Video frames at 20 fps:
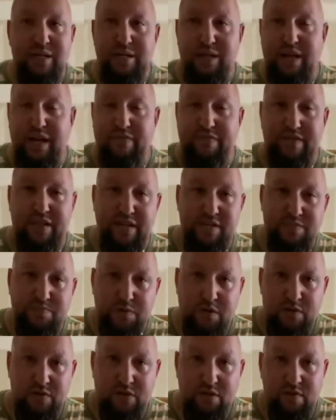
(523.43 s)
everything's
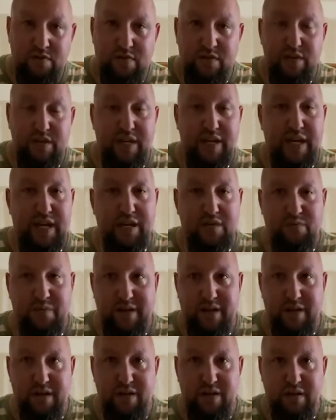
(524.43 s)
blown over, you got a
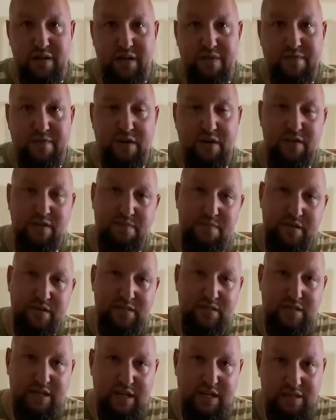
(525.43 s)
$20 gift card, the
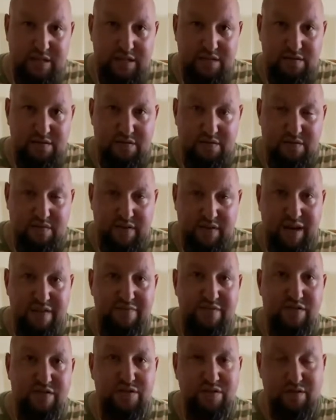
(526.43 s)
business had a chance to survive,
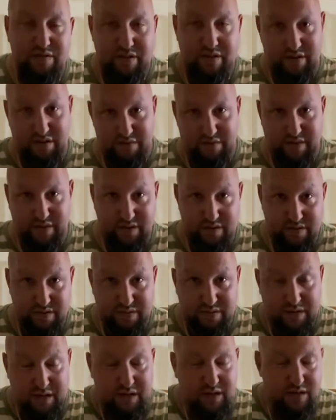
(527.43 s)
they're still there to greet you.
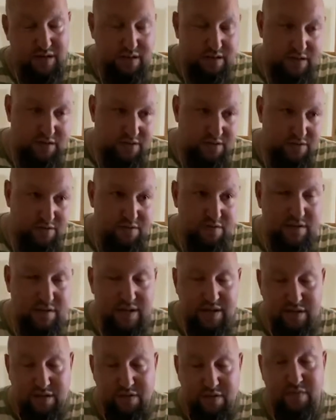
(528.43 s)
You don't do
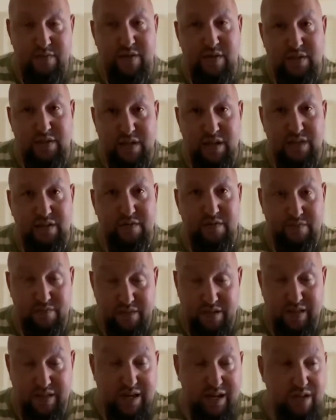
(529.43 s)
that, you run the chance of
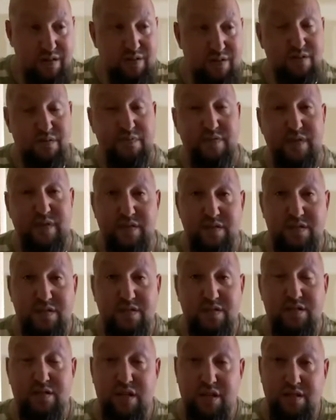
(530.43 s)
a lot of local
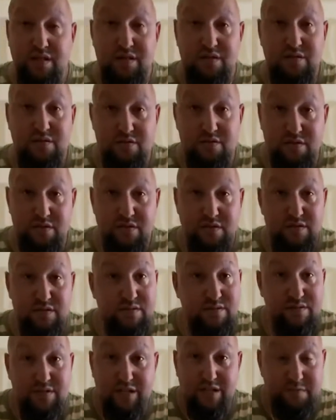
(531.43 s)
businesses shutting their doors
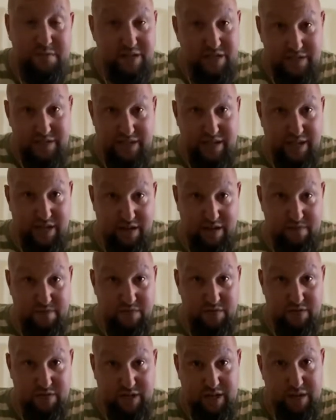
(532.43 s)
just because they can't
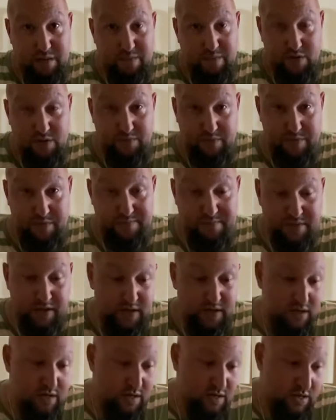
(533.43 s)
afford to keep it open.
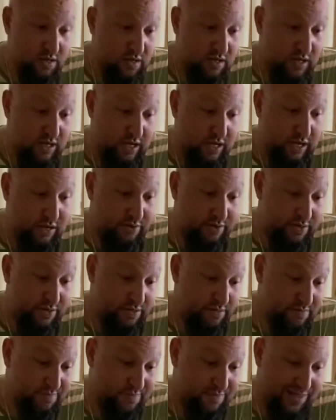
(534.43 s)

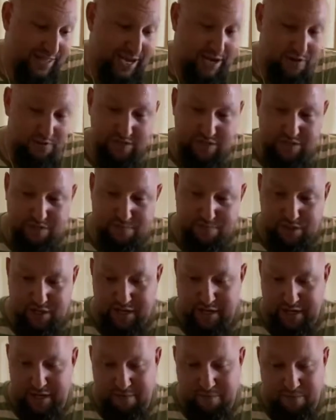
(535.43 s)
Anyways, that was the
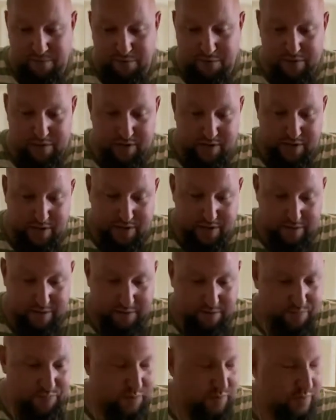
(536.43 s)
plug-in for the,
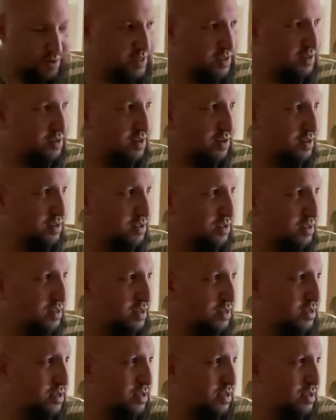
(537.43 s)
what's it called? The